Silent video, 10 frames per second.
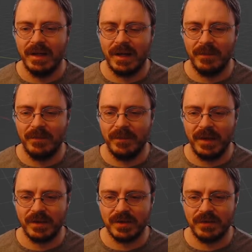And
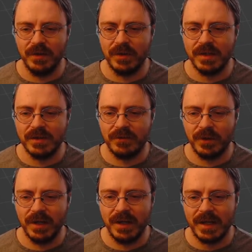there's a few reasons
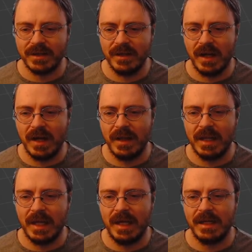for it. It's
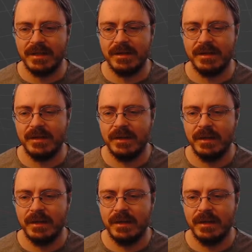not that